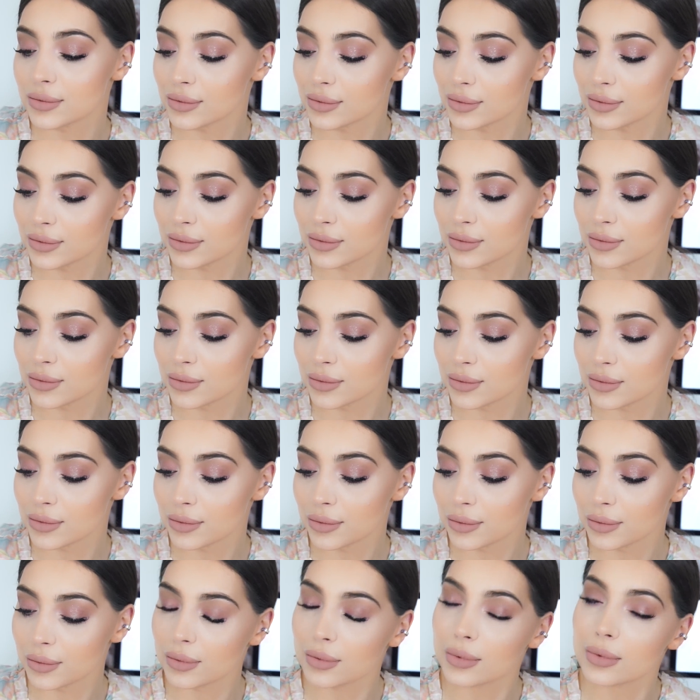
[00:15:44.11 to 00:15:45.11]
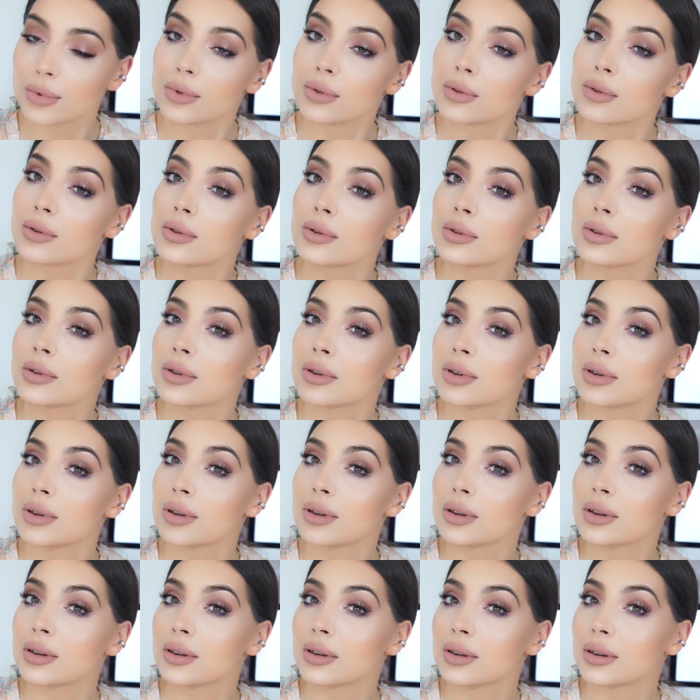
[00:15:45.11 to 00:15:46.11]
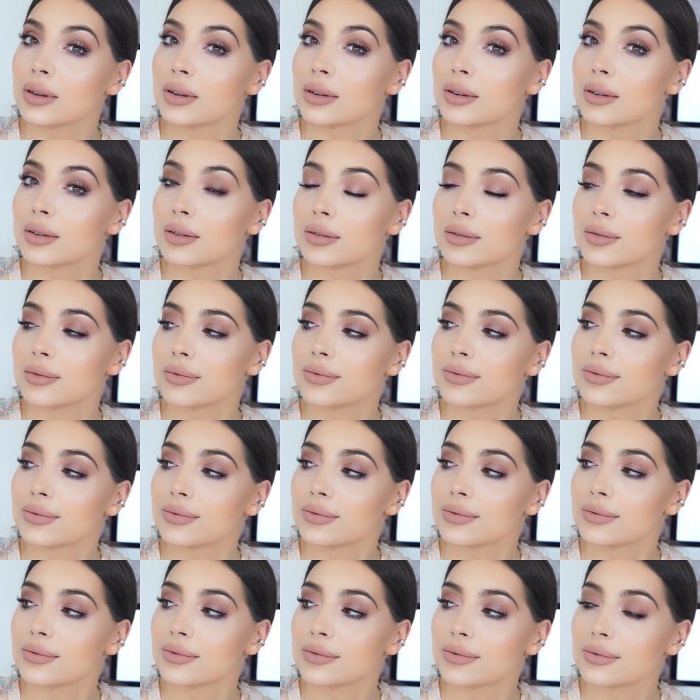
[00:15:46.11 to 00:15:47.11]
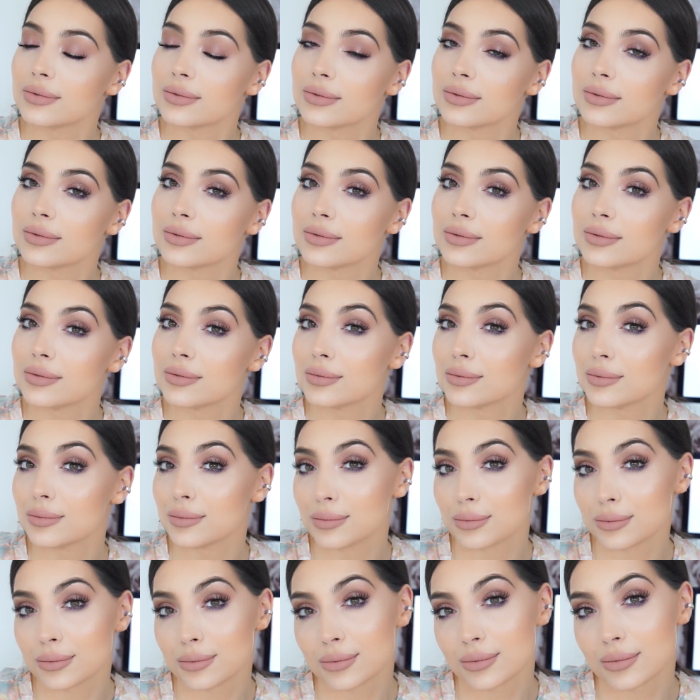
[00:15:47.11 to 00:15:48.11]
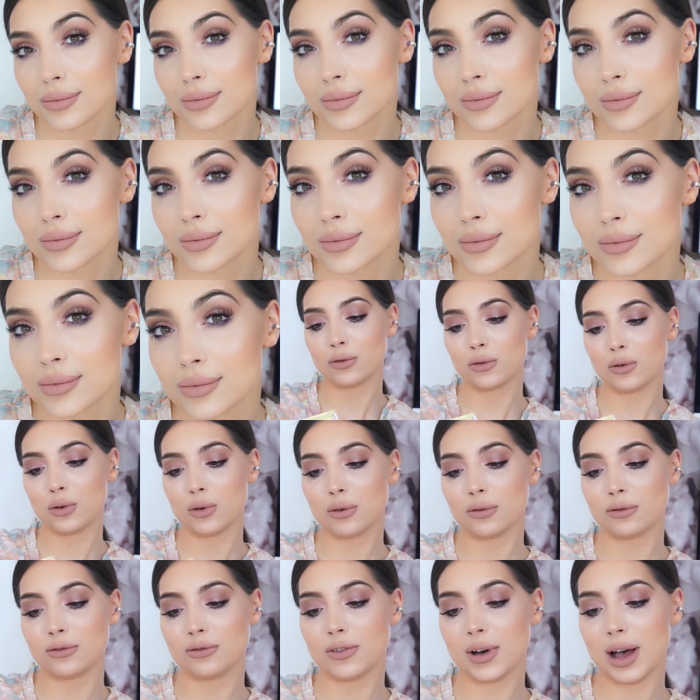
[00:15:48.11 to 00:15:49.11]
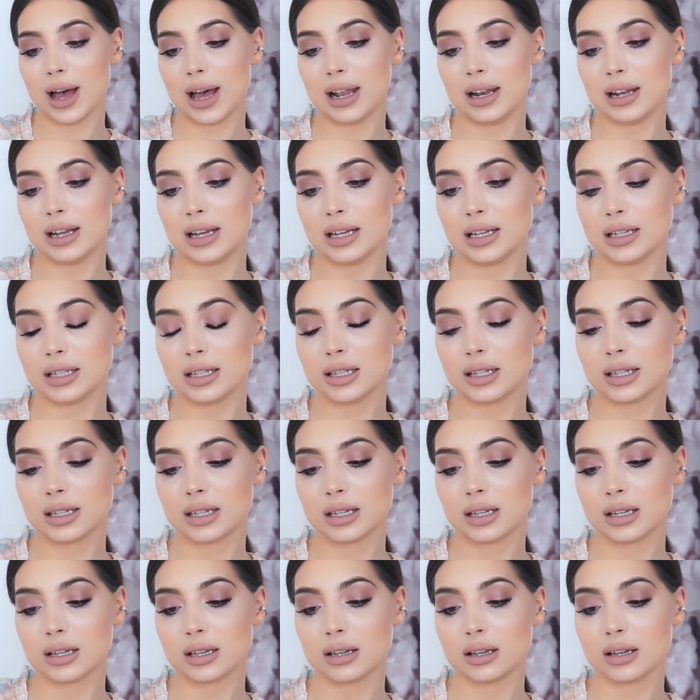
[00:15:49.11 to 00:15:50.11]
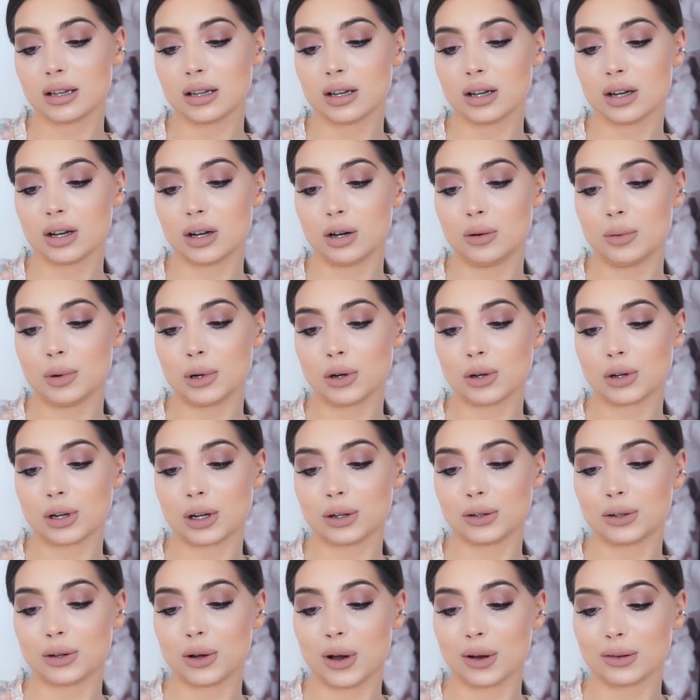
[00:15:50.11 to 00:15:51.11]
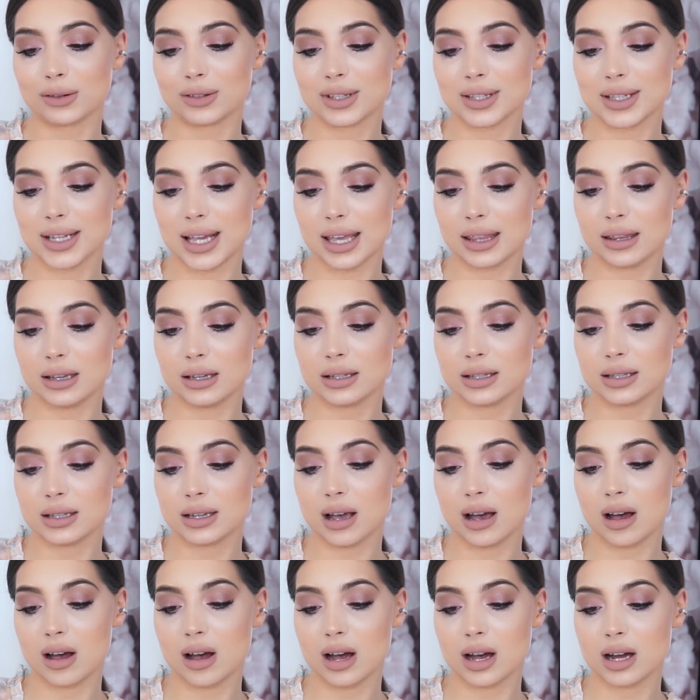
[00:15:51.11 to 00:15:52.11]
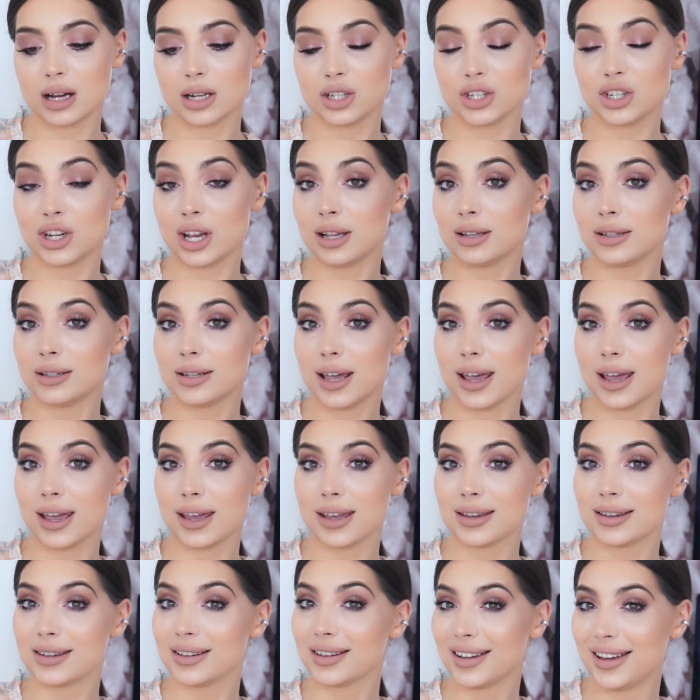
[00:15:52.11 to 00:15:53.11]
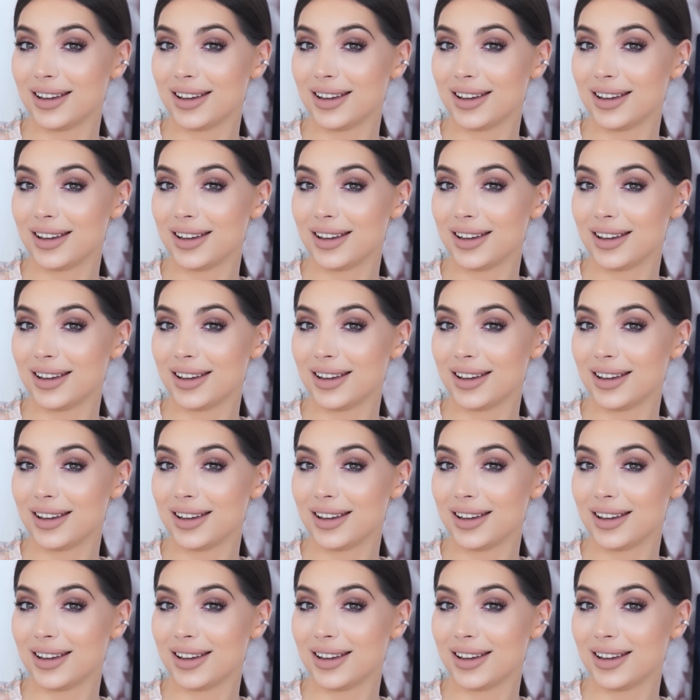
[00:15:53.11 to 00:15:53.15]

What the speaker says: and eyes palette. So this one is called 04 Violet, oh my god, I don't know how to say this, Argente.